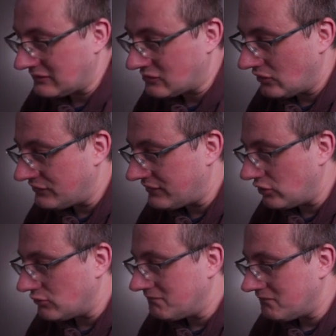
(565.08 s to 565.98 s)
So it's got a
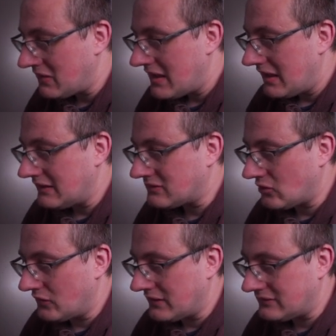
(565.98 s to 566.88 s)
zoom, it's
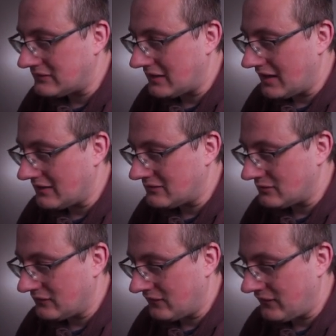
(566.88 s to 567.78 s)
got this uh,
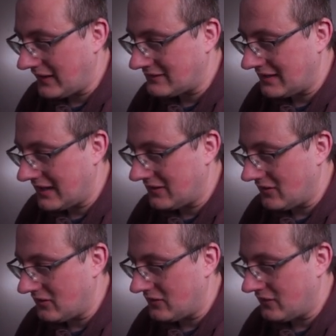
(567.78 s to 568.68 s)
sort of effect here
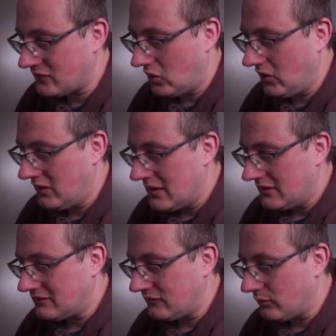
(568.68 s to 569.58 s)
that, that I've got.
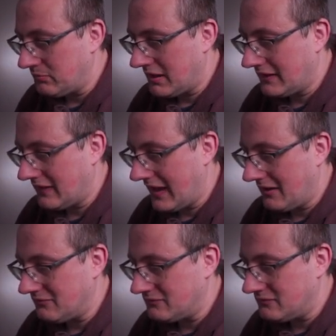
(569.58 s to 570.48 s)
So if we play
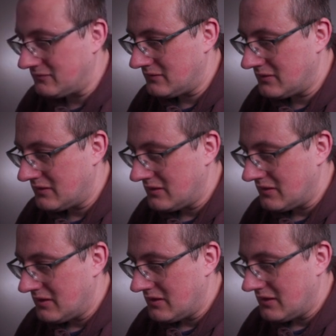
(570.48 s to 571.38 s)
that,
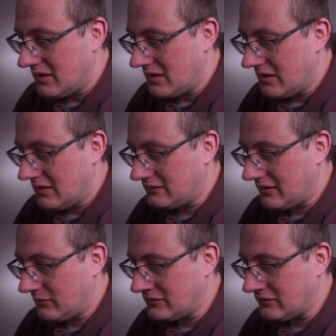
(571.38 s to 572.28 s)
uh,
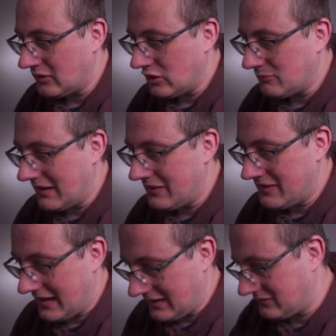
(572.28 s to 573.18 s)
so that was the zoom,
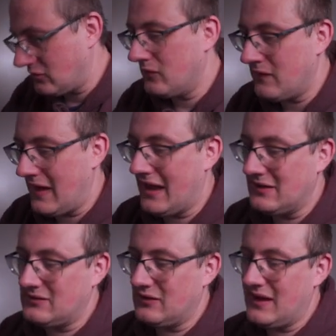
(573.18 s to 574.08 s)
and then it's got
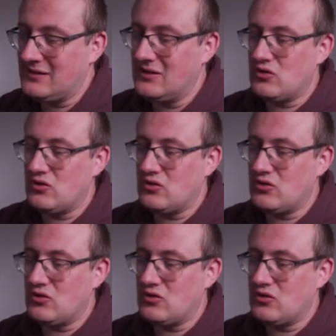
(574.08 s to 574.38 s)
that, so that's a